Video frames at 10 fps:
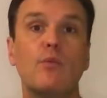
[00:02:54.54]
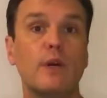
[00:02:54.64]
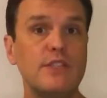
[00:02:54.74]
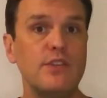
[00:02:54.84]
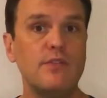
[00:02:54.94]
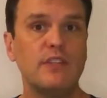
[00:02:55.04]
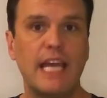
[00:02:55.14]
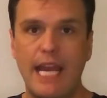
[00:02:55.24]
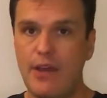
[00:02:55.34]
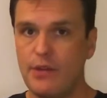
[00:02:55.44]
once you've
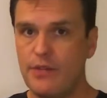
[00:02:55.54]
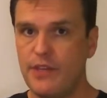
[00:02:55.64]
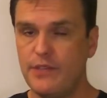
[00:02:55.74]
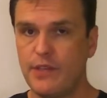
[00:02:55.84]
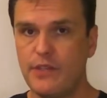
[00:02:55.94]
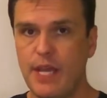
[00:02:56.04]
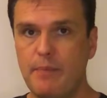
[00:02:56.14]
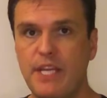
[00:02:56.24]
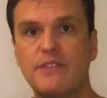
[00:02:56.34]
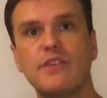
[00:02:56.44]
laid out your thesis
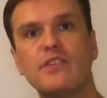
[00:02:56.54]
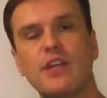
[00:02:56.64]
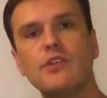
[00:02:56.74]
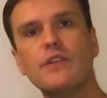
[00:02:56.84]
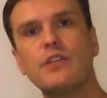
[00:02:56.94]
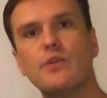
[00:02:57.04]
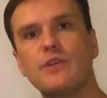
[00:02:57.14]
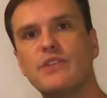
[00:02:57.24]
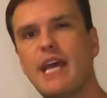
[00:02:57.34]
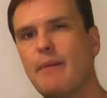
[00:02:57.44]
statement, it's essential that you
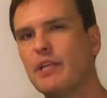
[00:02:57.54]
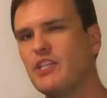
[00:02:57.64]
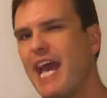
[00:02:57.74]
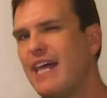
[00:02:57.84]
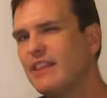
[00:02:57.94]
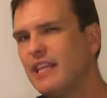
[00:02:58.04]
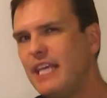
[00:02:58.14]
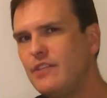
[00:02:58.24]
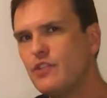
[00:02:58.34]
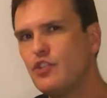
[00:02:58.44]
establish at
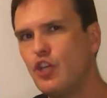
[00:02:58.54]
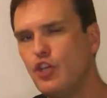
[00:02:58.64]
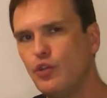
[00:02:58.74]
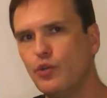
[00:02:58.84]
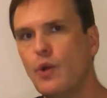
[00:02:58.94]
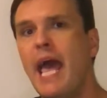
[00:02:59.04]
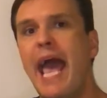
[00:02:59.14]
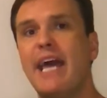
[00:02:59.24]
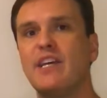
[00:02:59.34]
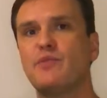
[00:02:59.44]
least 2
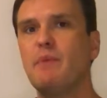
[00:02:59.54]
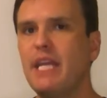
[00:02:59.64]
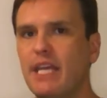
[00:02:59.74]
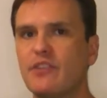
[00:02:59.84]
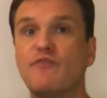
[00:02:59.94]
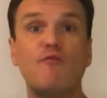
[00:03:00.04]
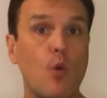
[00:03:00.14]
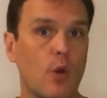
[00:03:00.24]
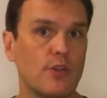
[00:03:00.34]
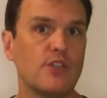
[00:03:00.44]
and as many as
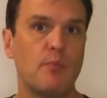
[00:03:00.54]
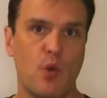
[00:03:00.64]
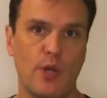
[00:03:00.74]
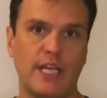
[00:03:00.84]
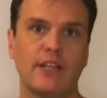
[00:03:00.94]
4 supporting